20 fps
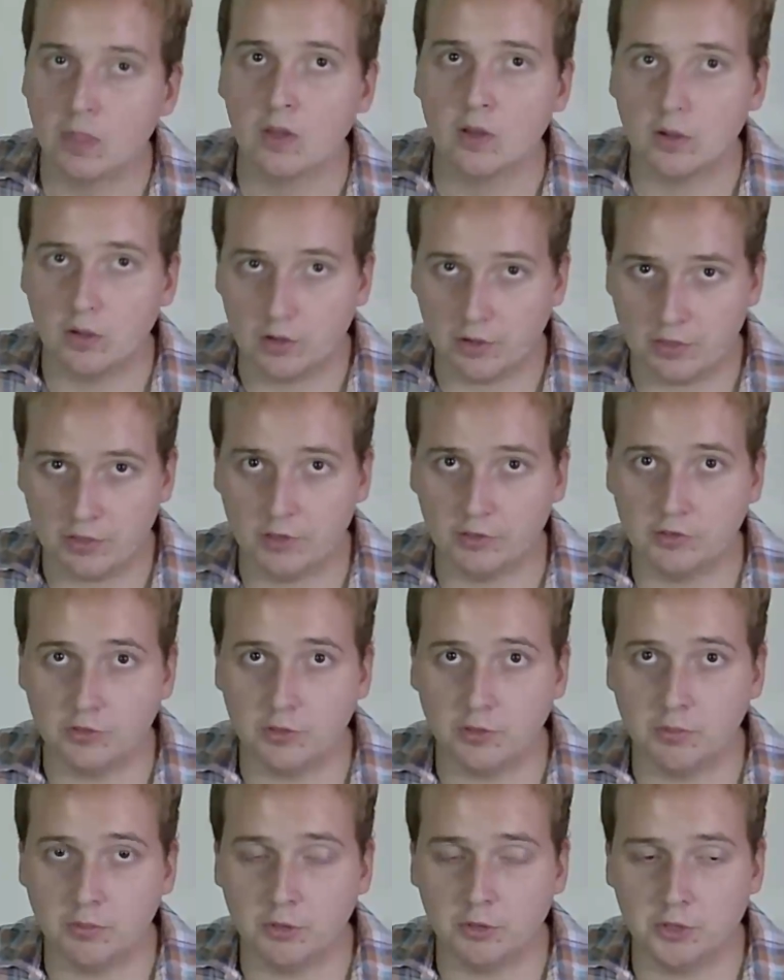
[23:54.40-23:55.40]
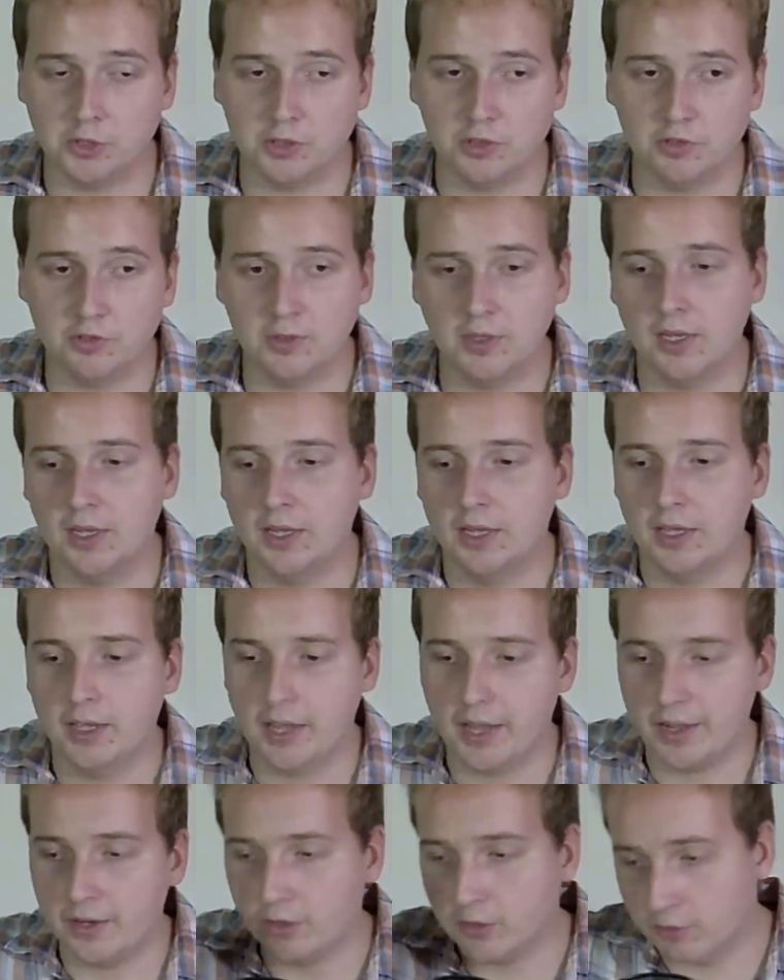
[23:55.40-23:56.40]
our thoughts and emotions,
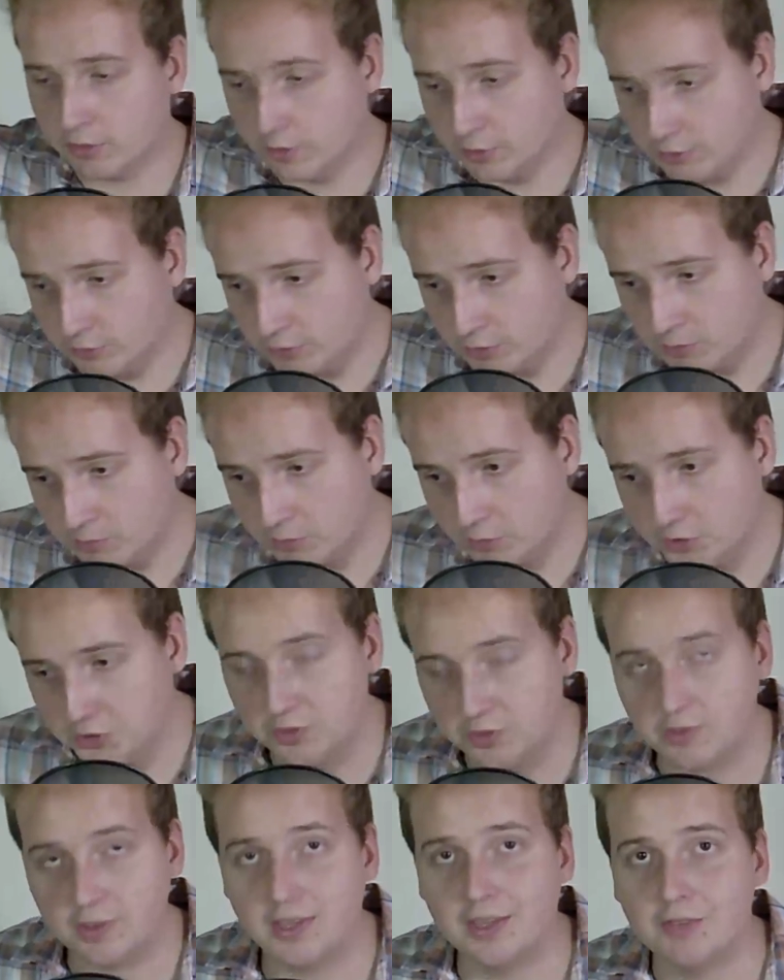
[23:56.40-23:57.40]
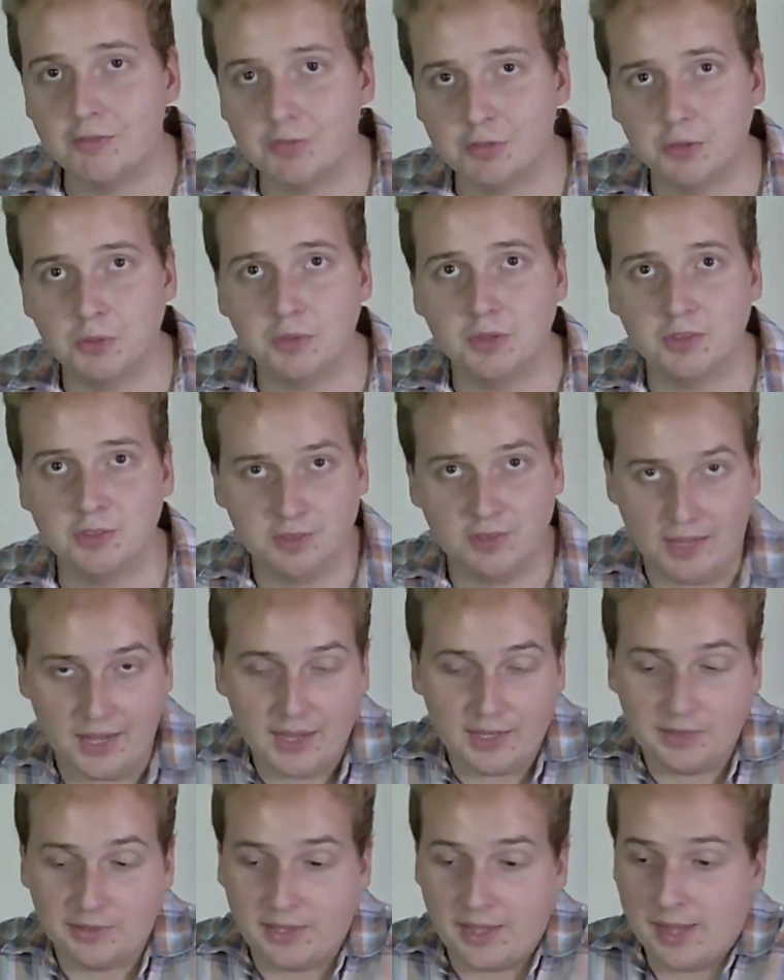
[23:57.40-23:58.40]
and our thoughts and emotions influence
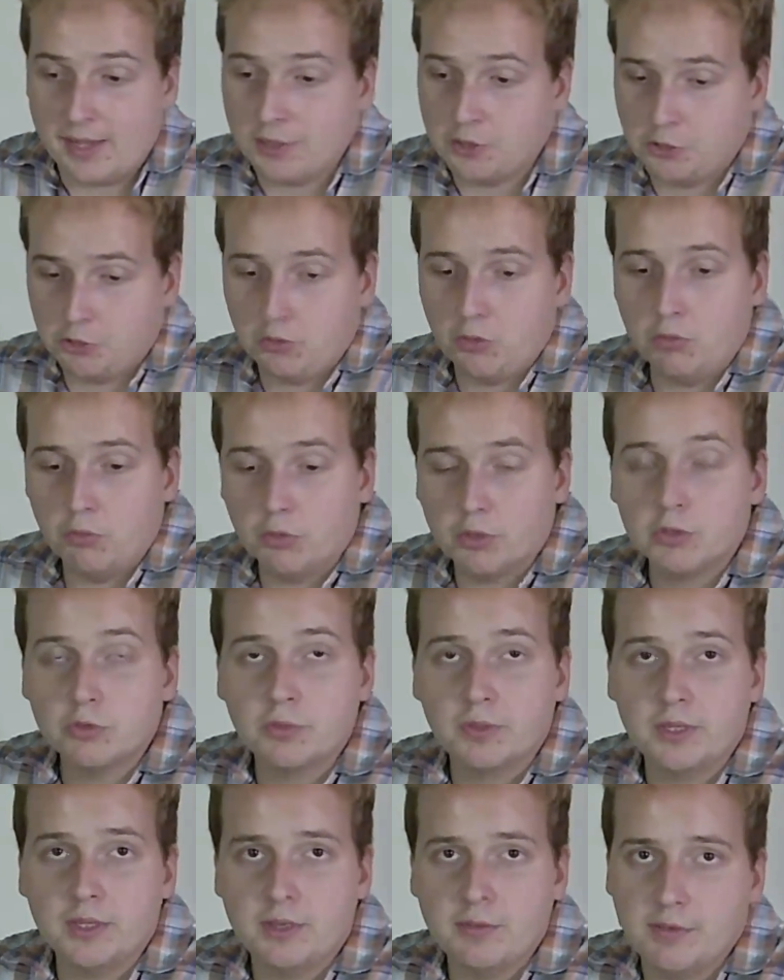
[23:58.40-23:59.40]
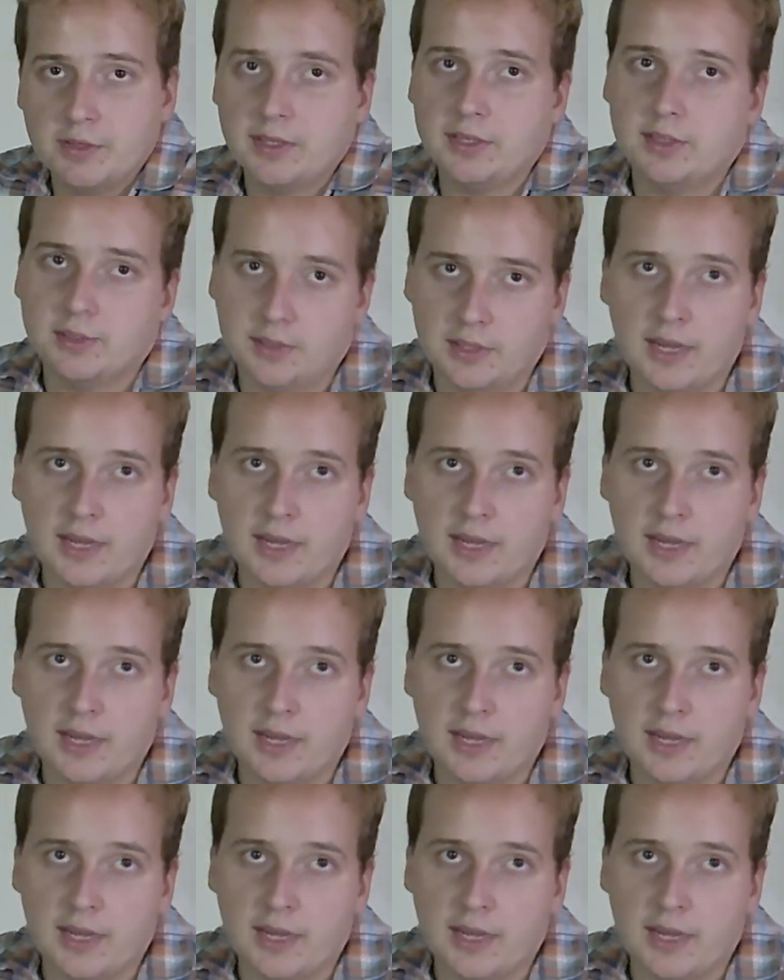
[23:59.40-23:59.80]
the actual world we live in and the